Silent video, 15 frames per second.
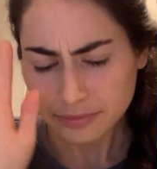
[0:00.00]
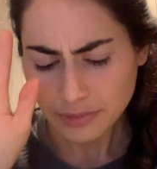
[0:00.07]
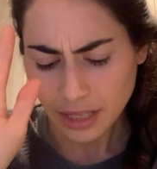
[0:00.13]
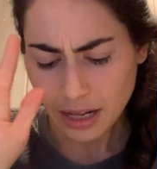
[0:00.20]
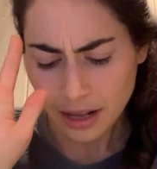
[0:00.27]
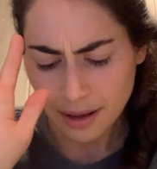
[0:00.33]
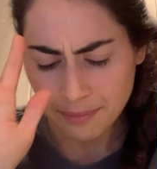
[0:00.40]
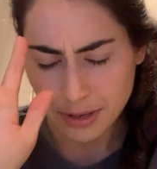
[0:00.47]
I'm
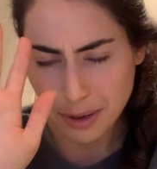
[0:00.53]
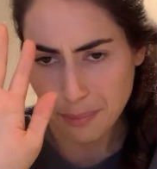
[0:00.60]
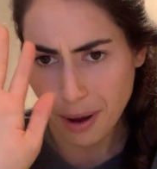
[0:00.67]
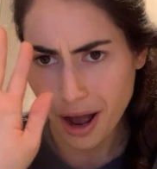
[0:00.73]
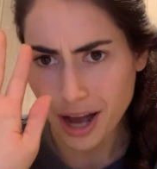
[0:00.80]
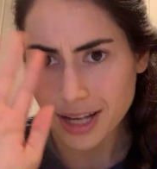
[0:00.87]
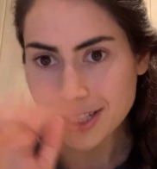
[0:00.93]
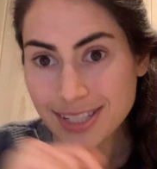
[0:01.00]
going to
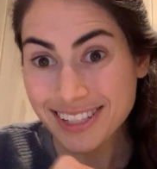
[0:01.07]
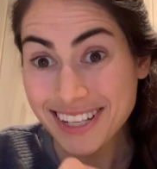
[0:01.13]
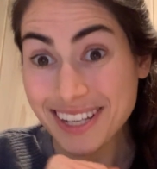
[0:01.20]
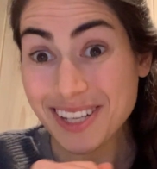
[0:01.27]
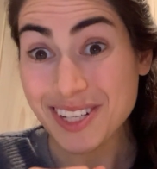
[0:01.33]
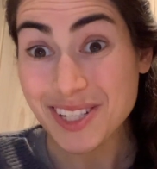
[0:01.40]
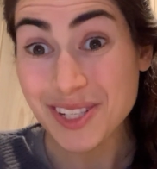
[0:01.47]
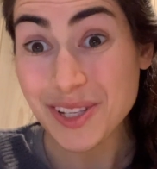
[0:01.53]
pause.
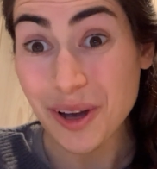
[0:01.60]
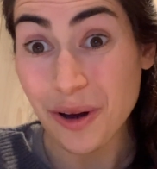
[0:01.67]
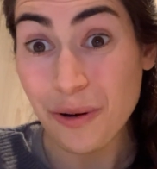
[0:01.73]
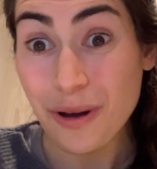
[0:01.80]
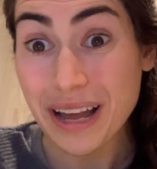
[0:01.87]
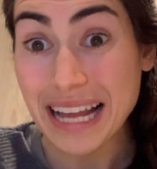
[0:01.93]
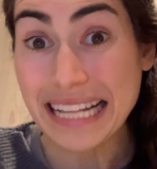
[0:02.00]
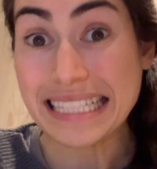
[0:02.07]

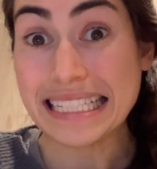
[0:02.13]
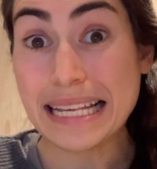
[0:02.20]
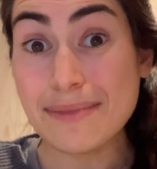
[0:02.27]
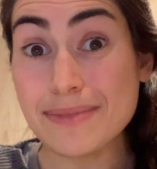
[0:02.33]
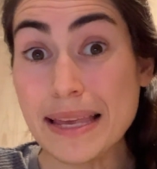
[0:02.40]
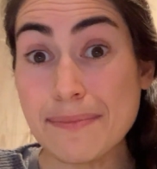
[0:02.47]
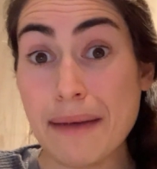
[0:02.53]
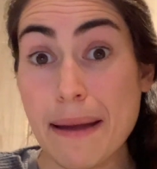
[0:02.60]
So it seems
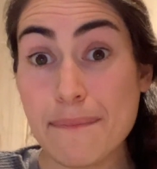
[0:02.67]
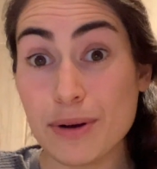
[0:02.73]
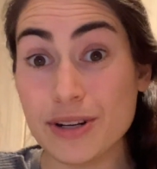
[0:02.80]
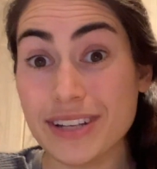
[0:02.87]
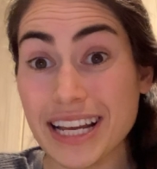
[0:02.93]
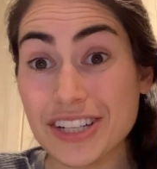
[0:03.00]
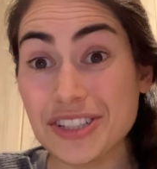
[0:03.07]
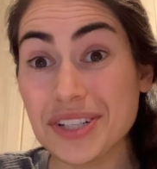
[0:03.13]
like my
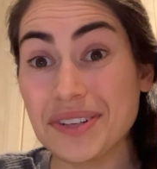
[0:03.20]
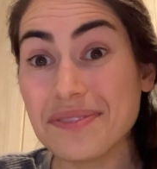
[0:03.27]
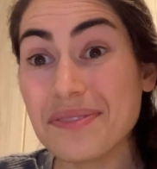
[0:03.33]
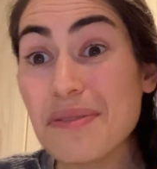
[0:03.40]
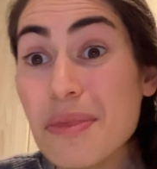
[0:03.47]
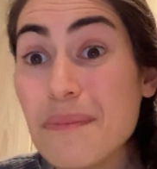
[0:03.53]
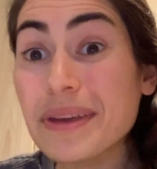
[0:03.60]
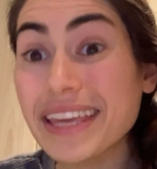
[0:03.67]
prediction
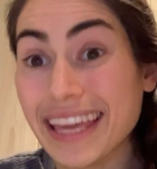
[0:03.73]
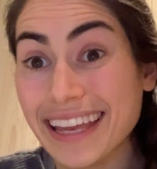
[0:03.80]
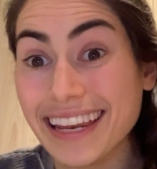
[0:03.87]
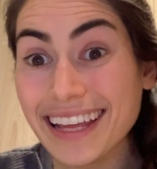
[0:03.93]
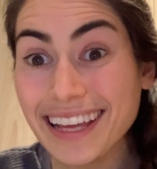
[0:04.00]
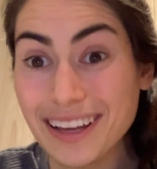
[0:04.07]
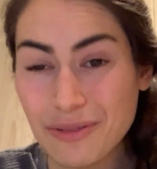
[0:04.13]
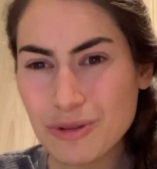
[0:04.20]
from the
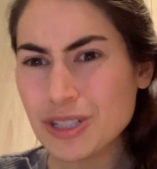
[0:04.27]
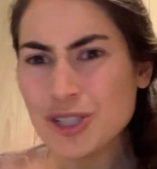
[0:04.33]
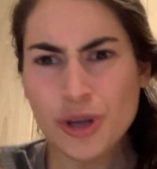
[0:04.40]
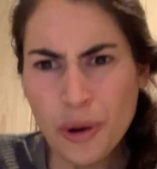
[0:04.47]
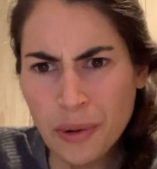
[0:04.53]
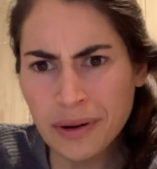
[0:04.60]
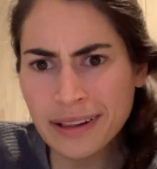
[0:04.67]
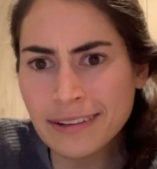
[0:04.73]
beginning was
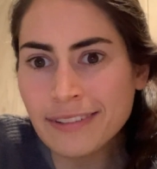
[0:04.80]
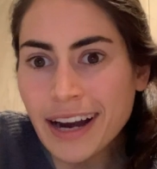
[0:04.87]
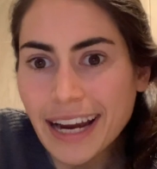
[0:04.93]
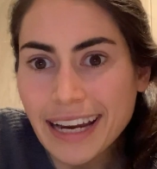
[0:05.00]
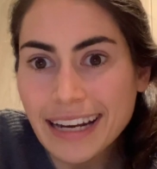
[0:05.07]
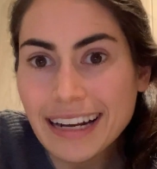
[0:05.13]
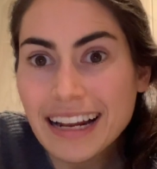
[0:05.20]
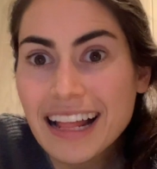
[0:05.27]
totally
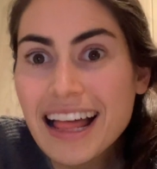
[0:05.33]
right.